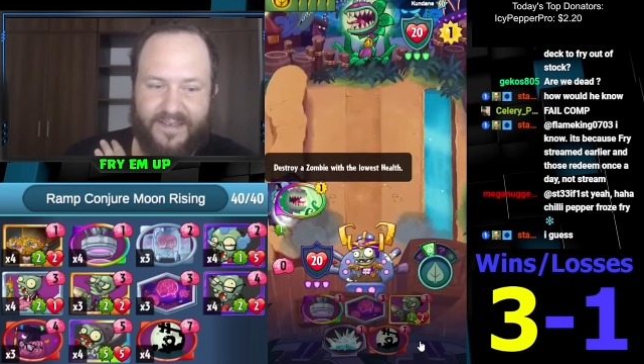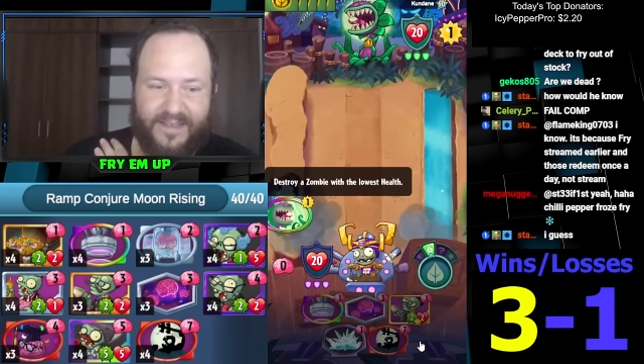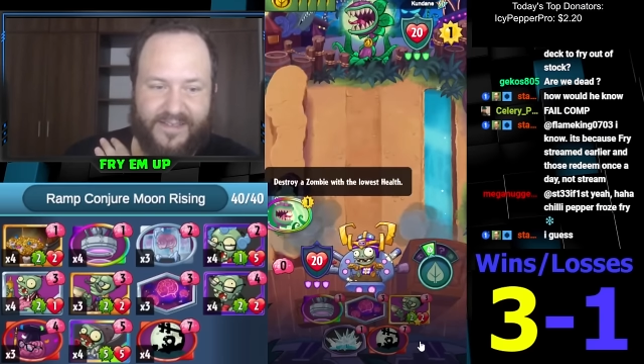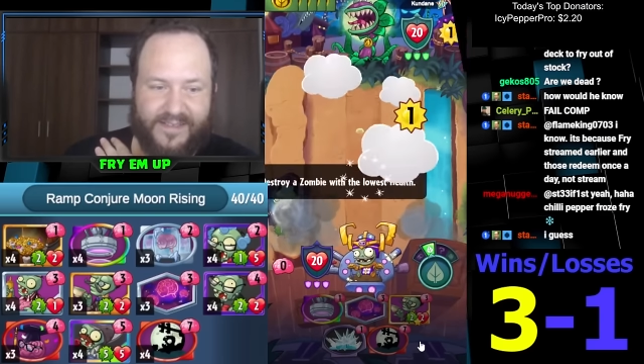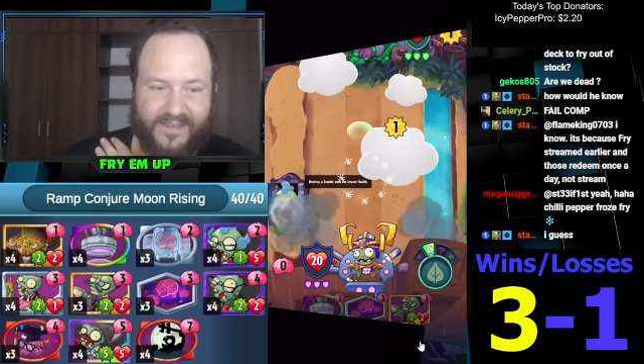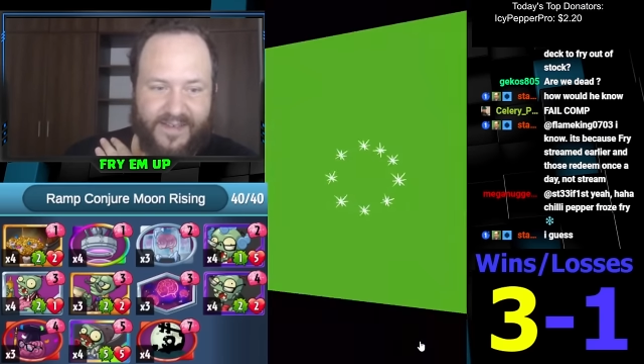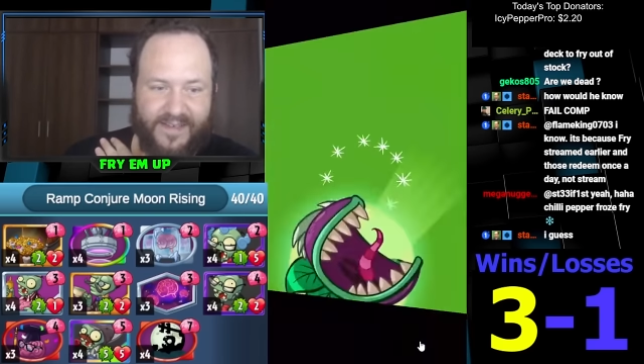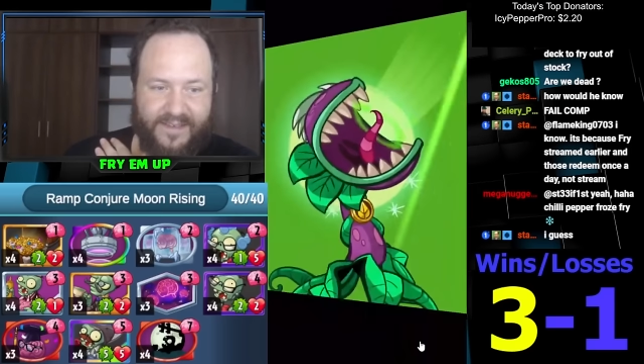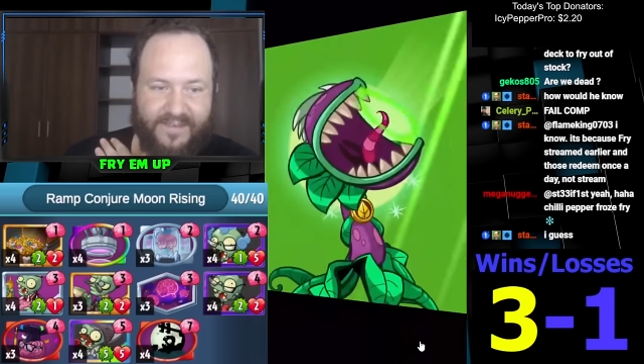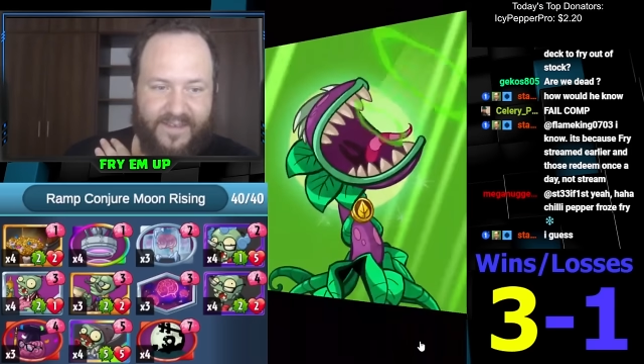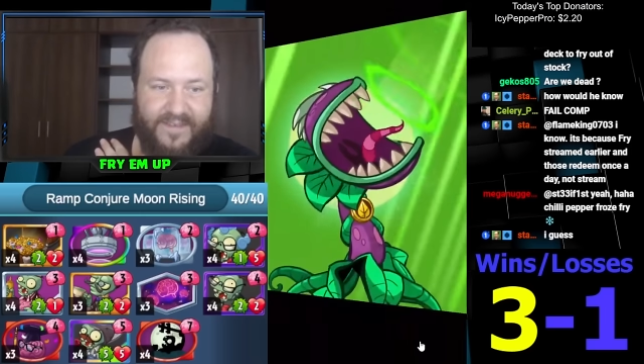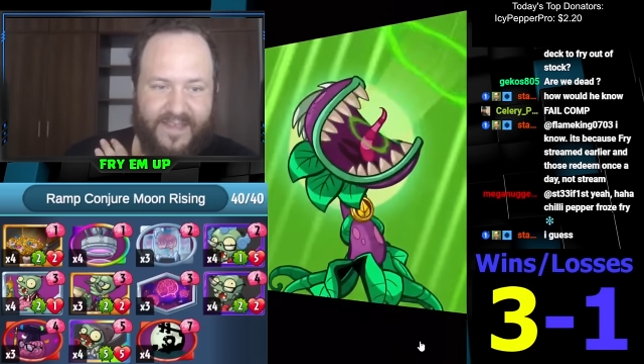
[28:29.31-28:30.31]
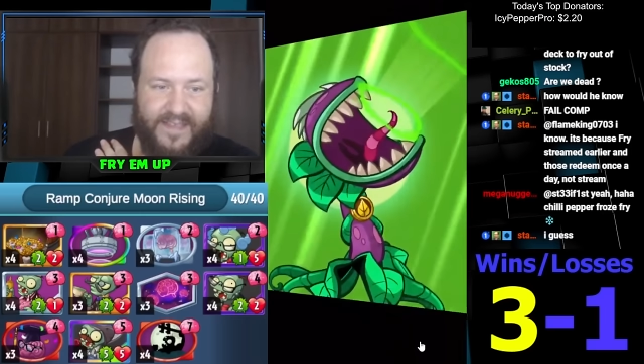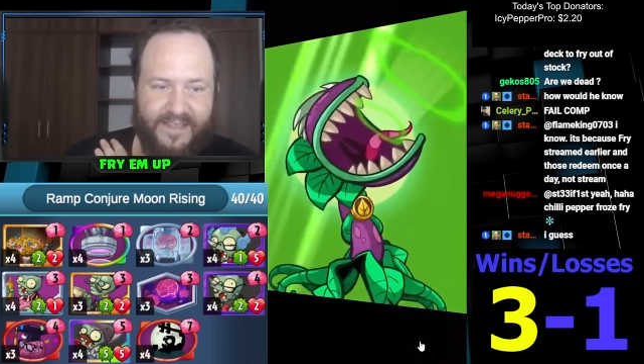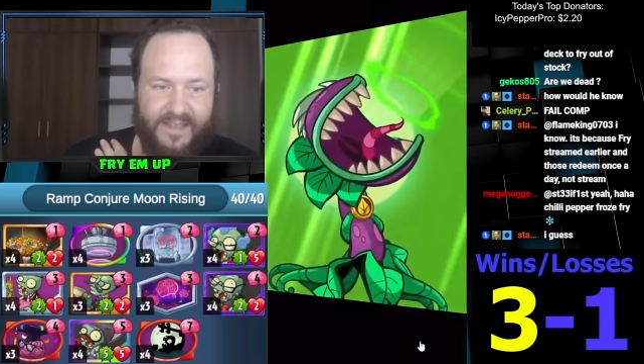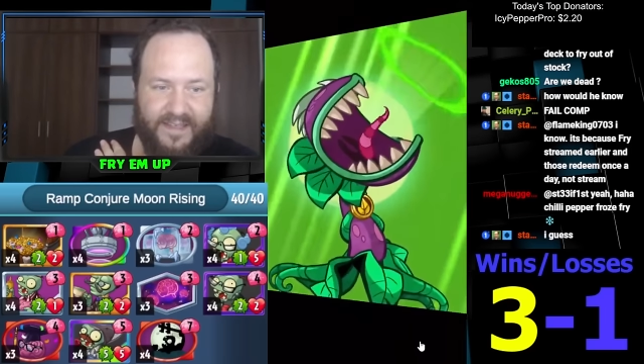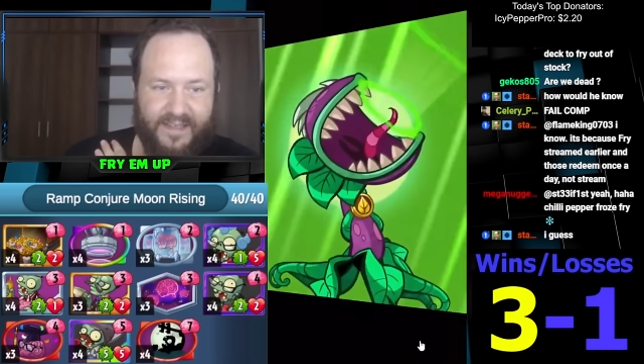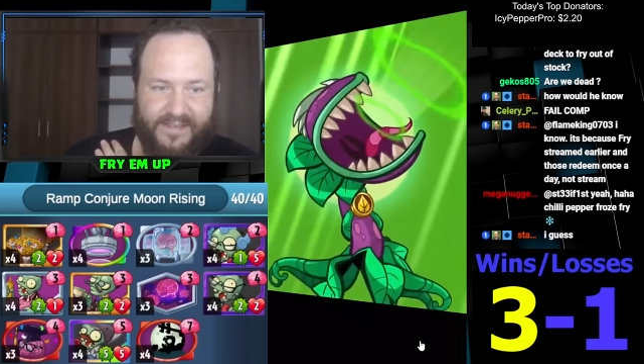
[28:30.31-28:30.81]
That's okay. If that's
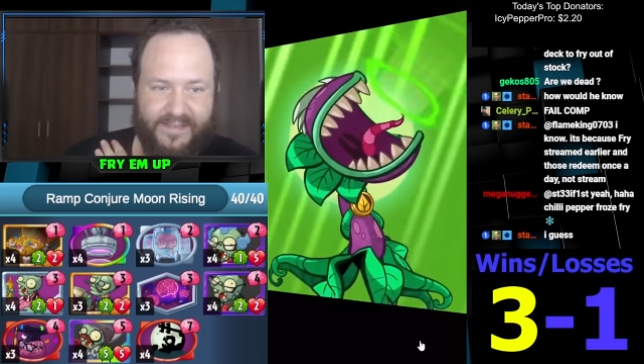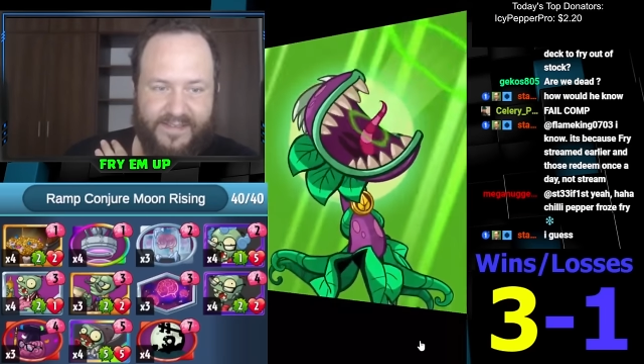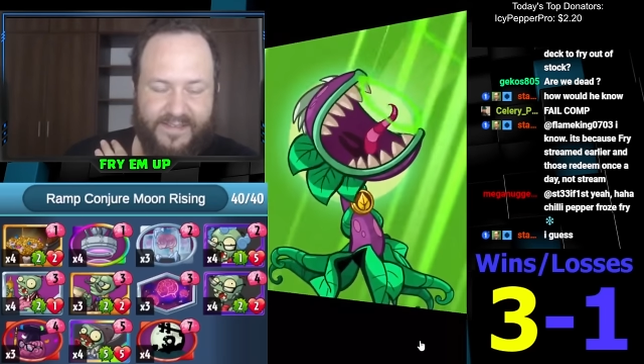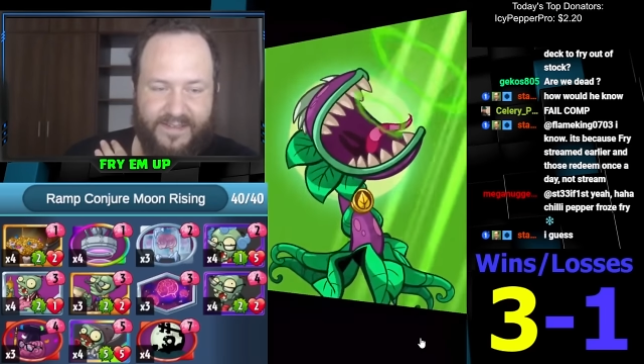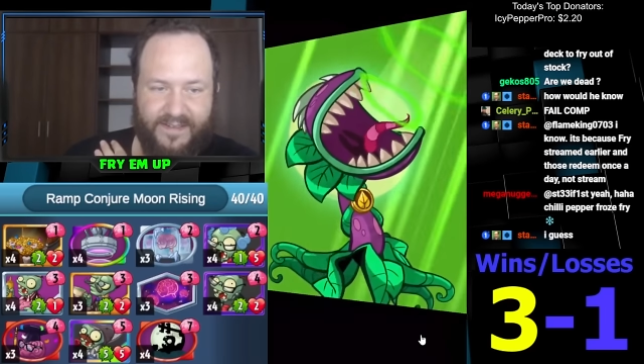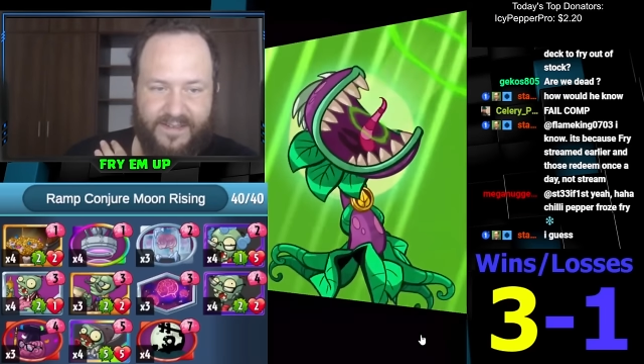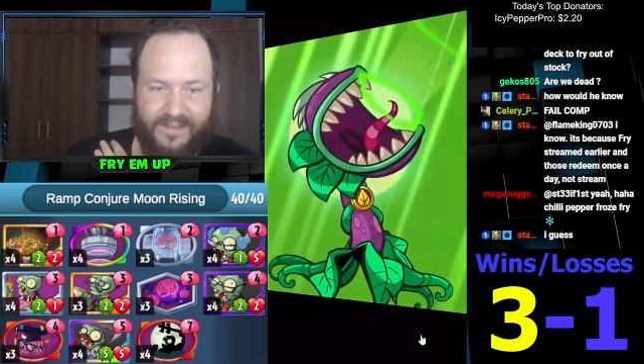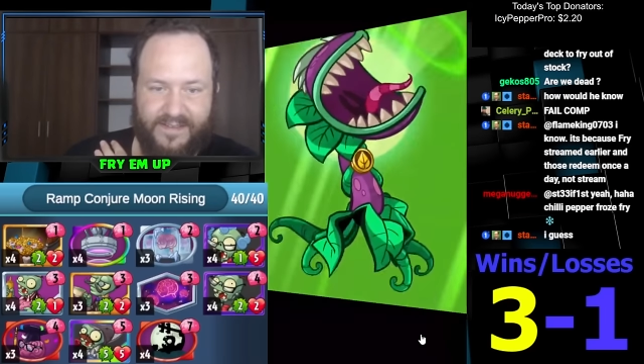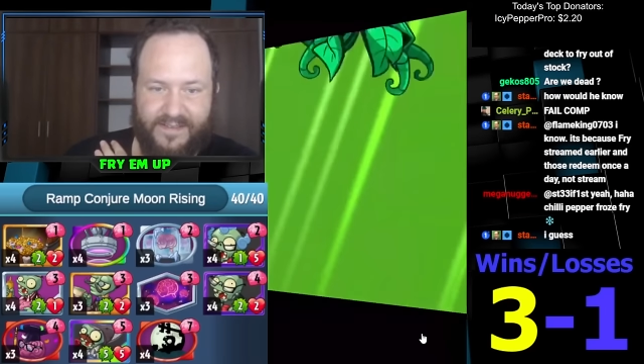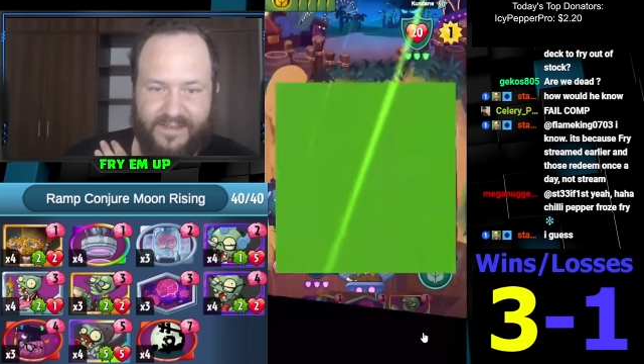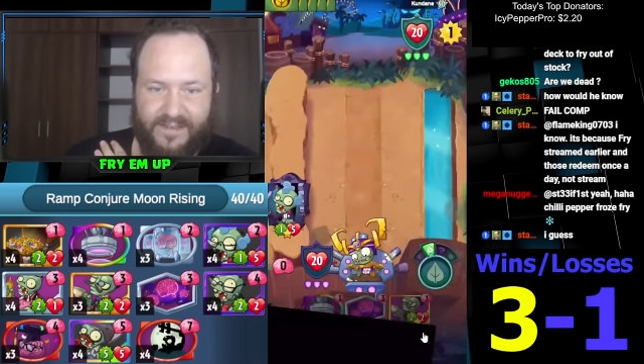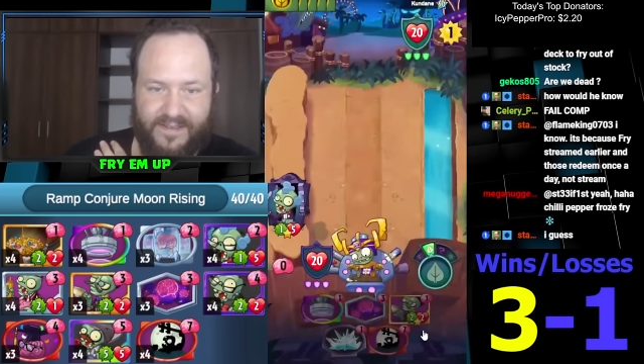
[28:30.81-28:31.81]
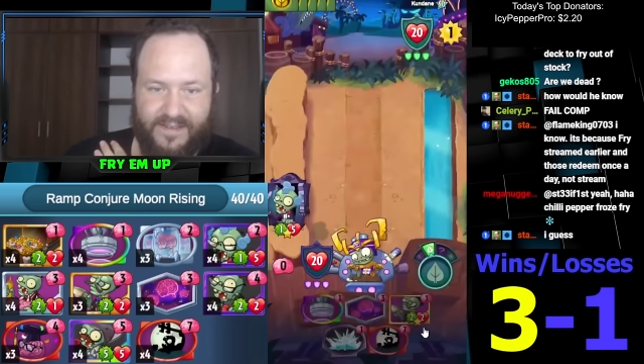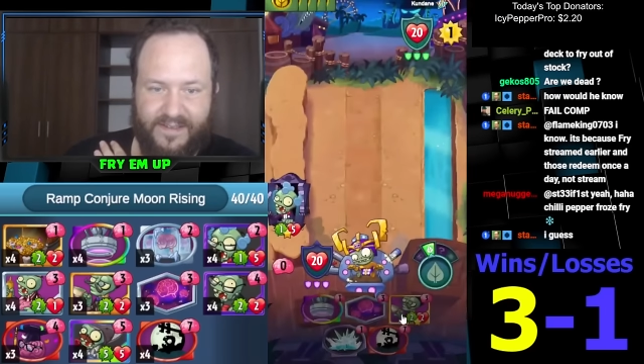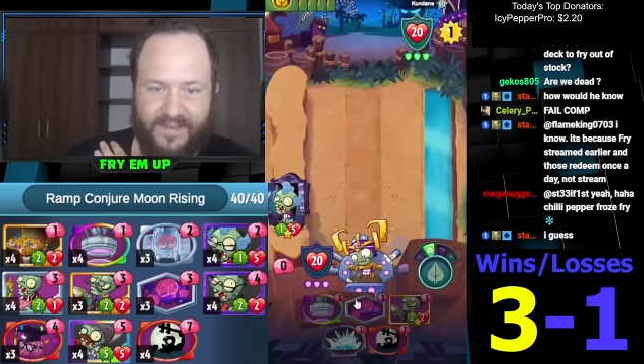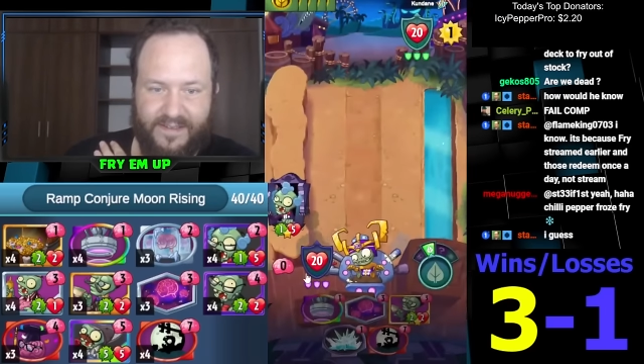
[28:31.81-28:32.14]
all he does this turn, this is okay.